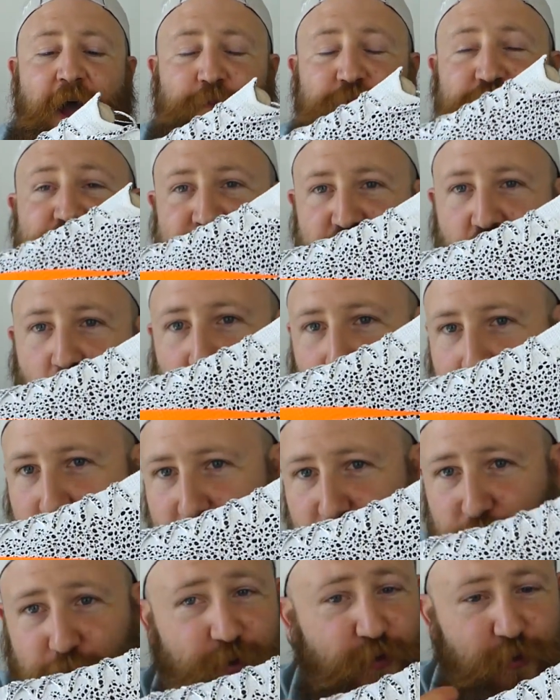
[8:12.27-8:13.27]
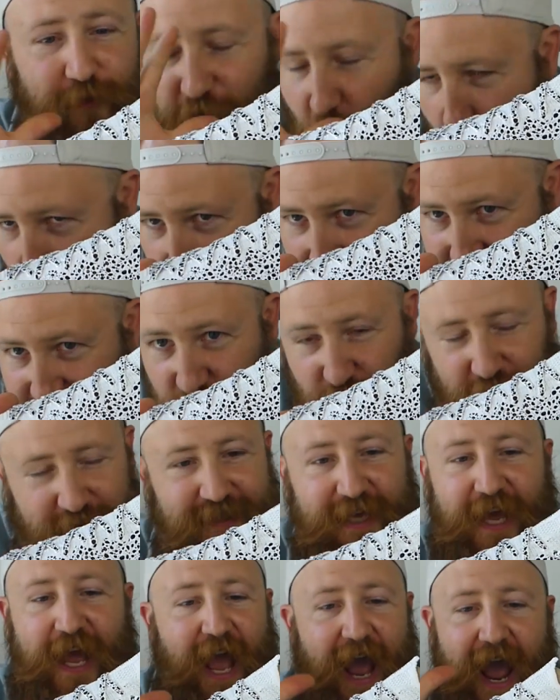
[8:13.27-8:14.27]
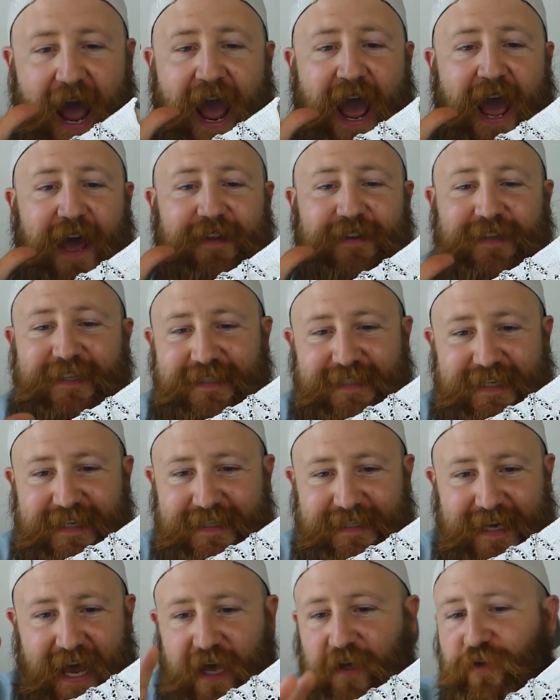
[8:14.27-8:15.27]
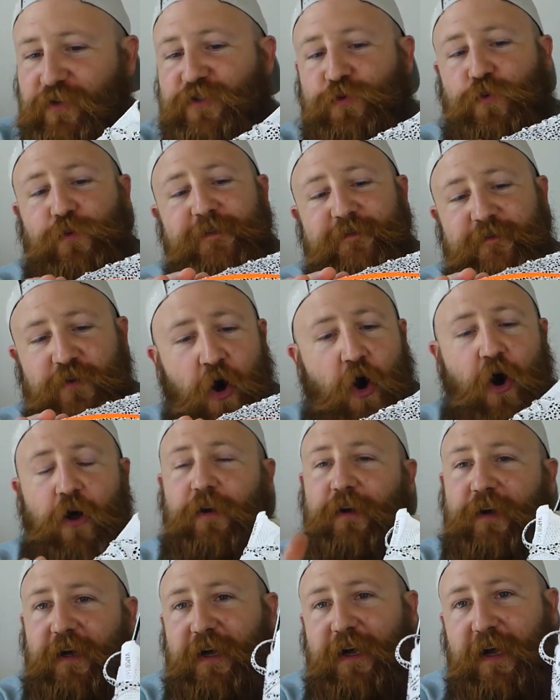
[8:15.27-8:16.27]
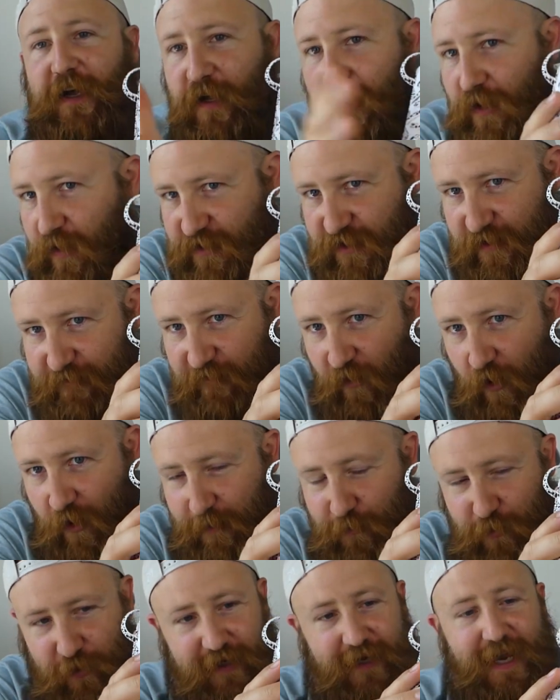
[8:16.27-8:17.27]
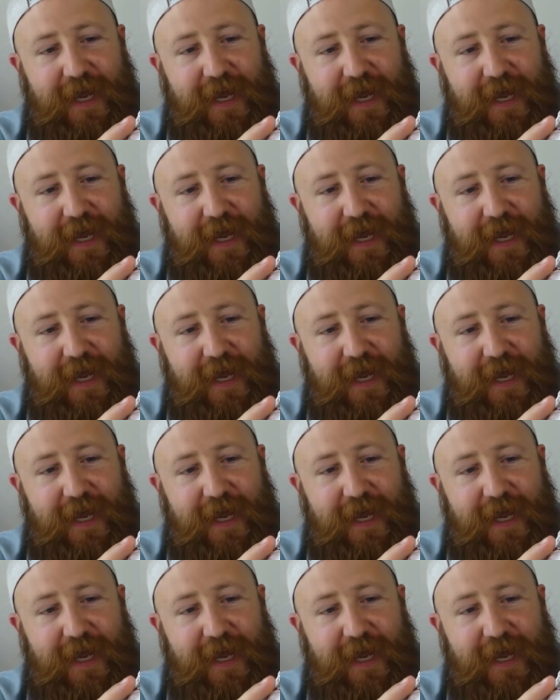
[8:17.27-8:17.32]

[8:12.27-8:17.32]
So, boots. We've already looked at the details. We've got Safari print